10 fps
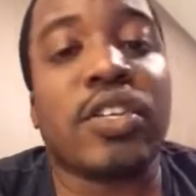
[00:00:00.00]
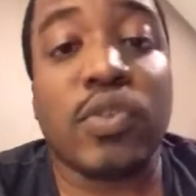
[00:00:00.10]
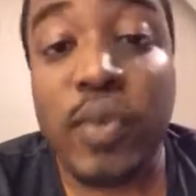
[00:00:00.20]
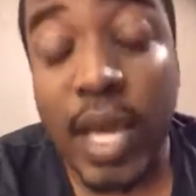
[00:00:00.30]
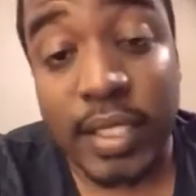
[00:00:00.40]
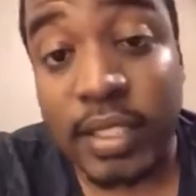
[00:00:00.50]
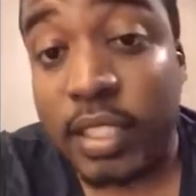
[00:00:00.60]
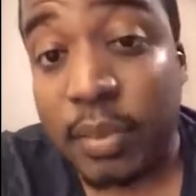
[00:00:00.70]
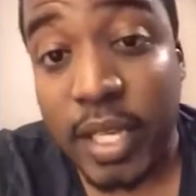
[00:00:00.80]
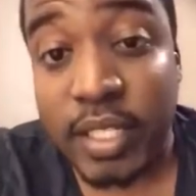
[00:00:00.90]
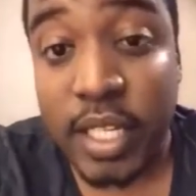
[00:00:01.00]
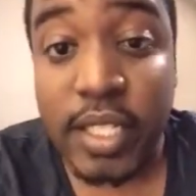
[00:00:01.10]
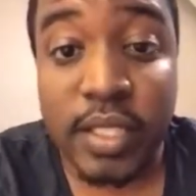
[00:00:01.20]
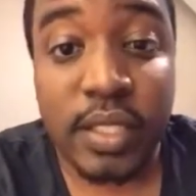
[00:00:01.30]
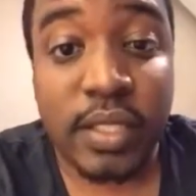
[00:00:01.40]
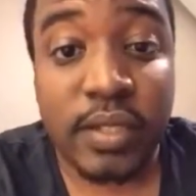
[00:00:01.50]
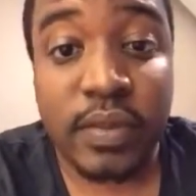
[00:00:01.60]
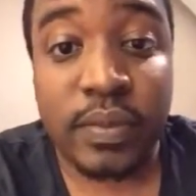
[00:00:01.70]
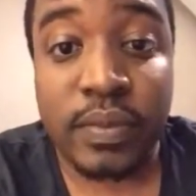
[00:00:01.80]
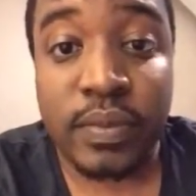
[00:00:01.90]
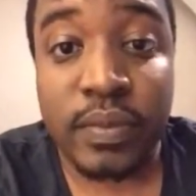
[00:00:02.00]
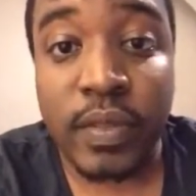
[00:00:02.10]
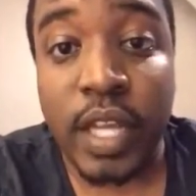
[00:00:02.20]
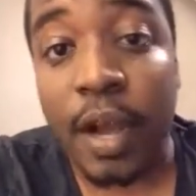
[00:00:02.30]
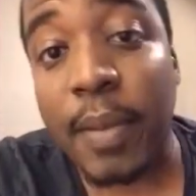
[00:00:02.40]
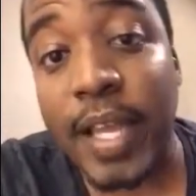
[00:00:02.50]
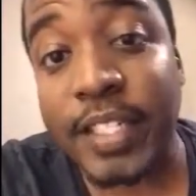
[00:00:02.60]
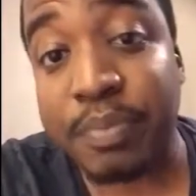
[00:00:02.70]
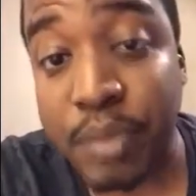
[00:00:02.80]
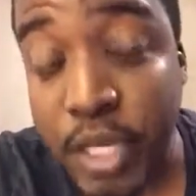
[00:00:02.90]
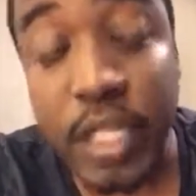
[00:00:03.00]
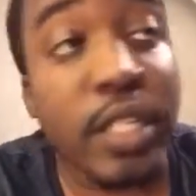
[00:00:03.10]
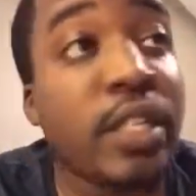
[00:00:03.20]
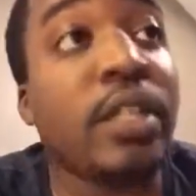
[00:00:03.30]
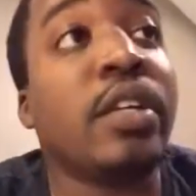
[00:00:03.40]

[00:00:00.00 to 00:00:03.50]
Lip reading: You guys need to make changes. I'm Ace Boogie.